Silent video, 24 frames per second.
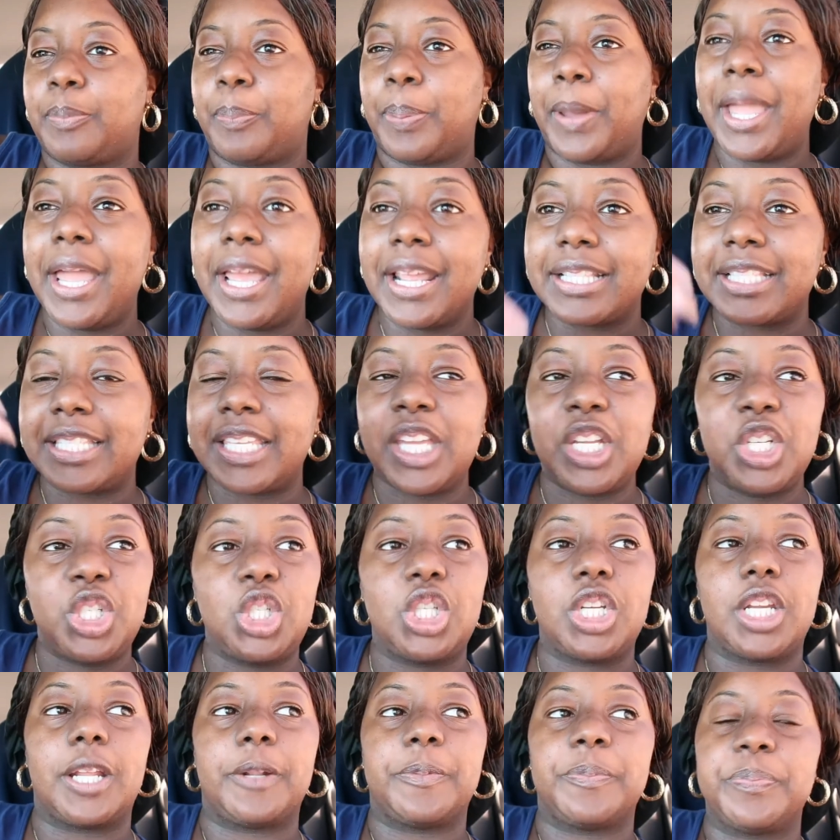pay
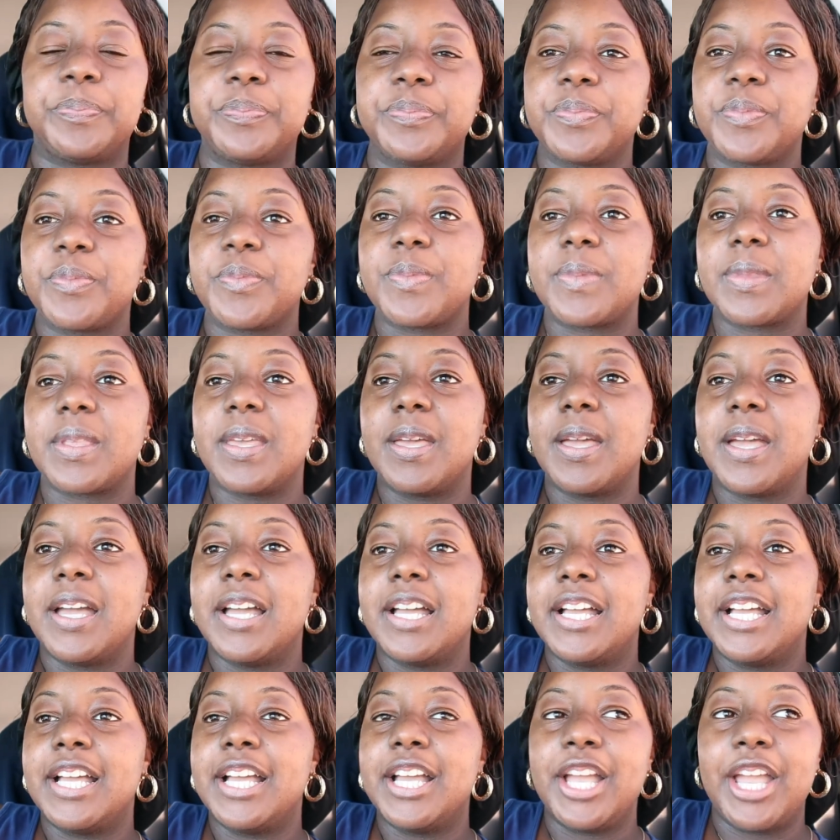attention.
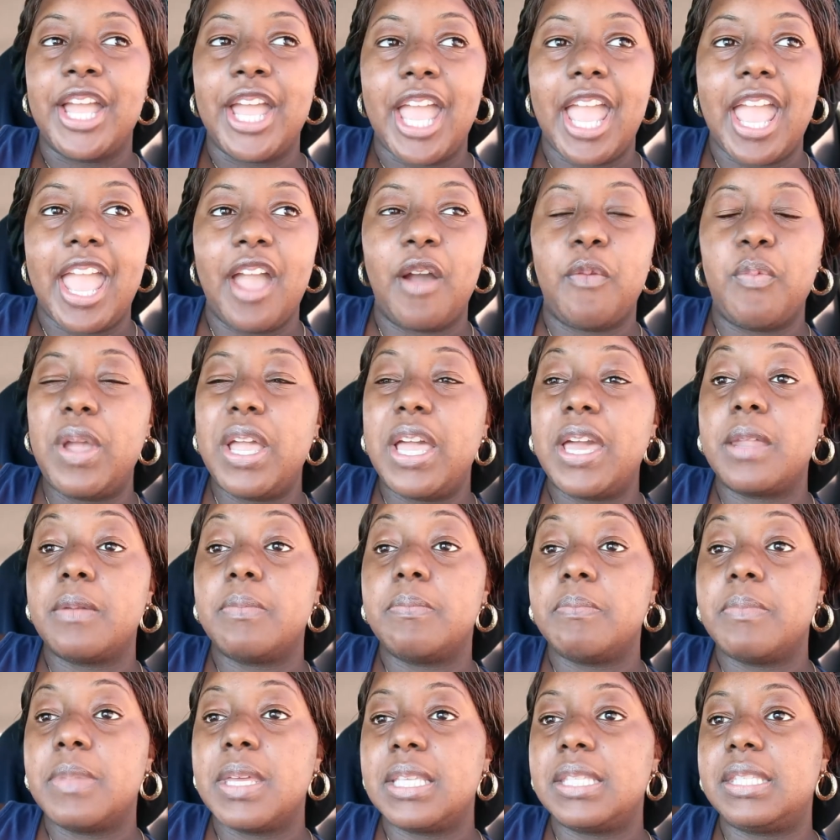And we could
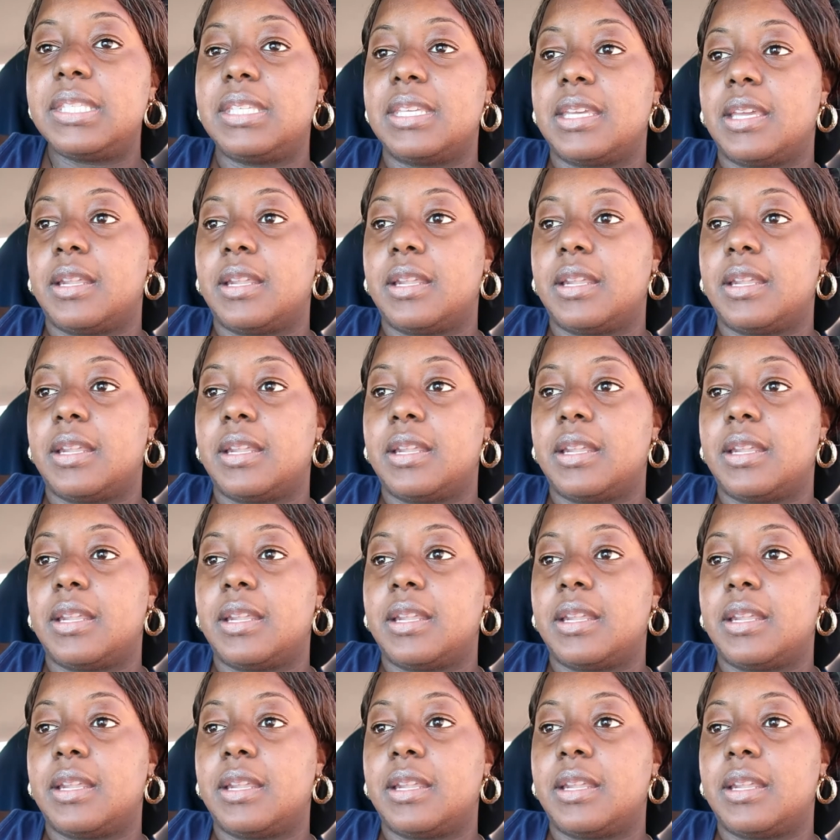miss